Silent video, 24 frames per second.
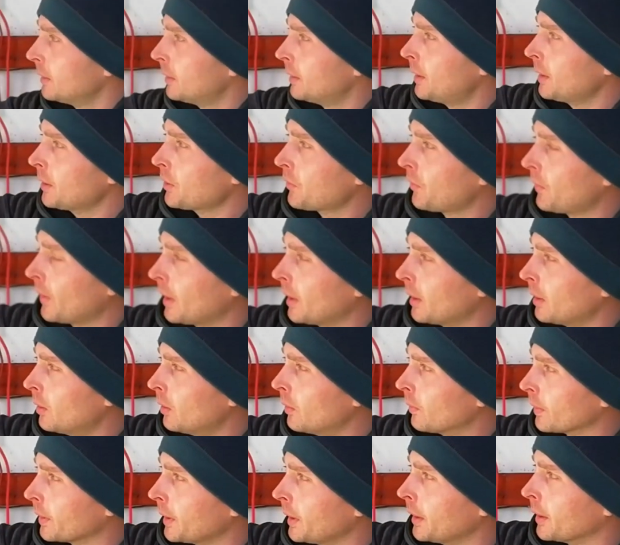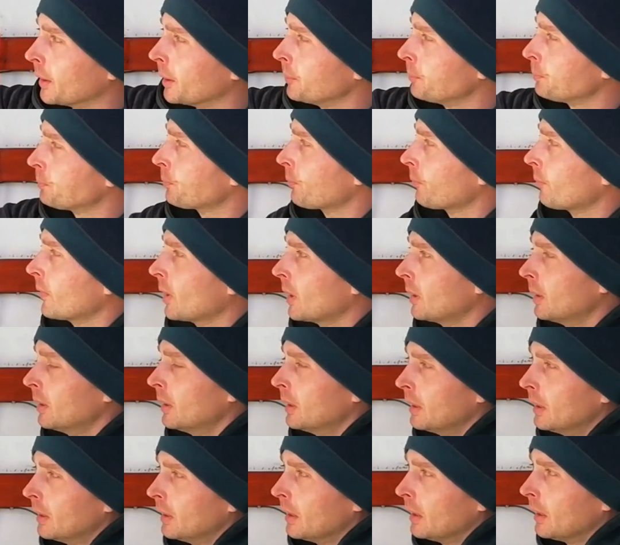to this fella over here.
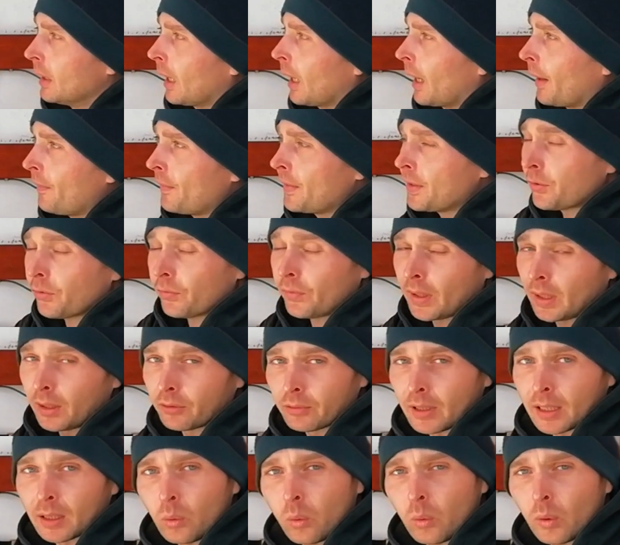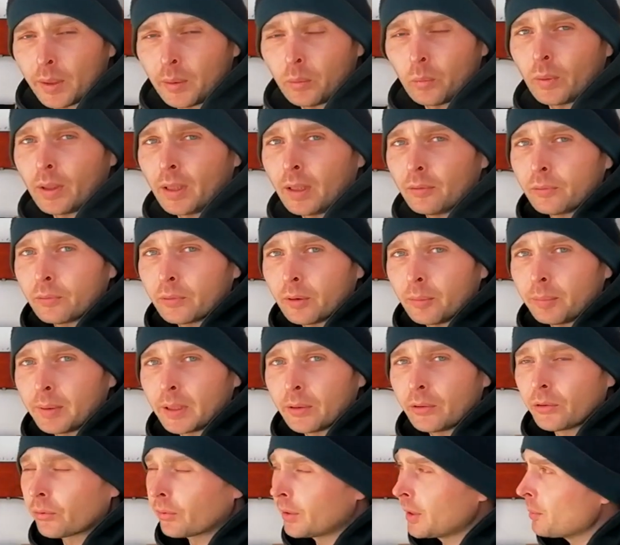And this fella ran quite well for
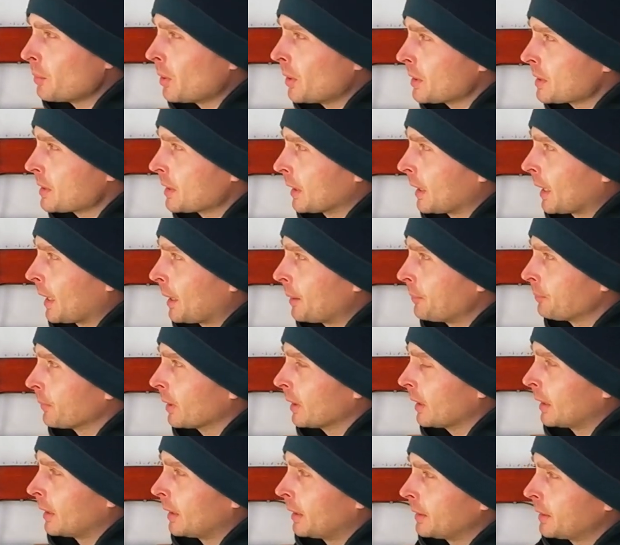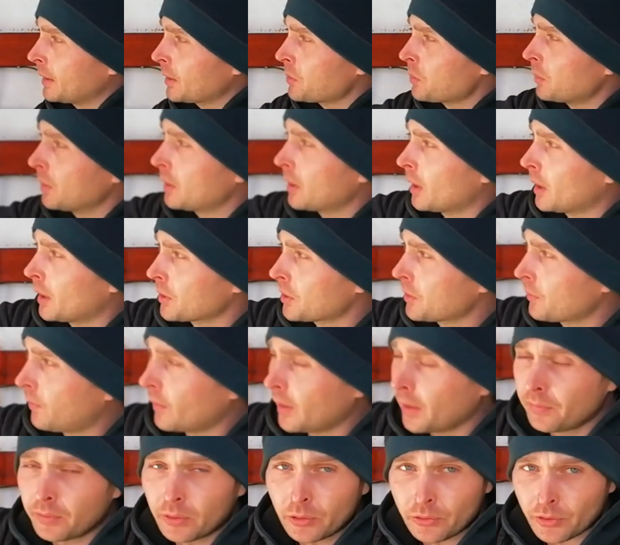about three months again. Uh, this one cost
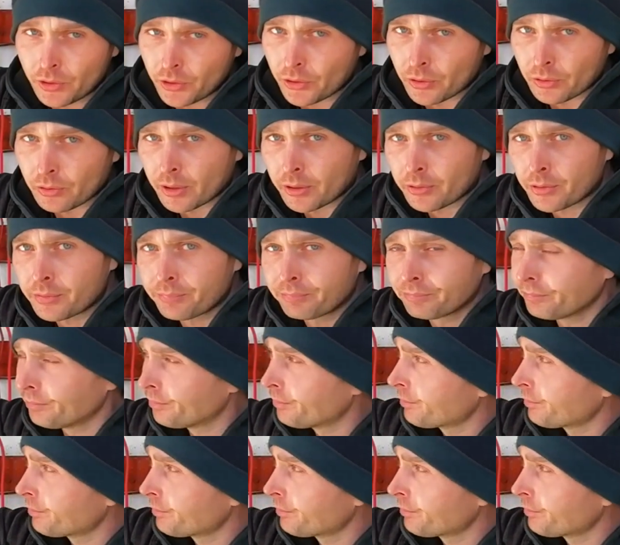500 euros.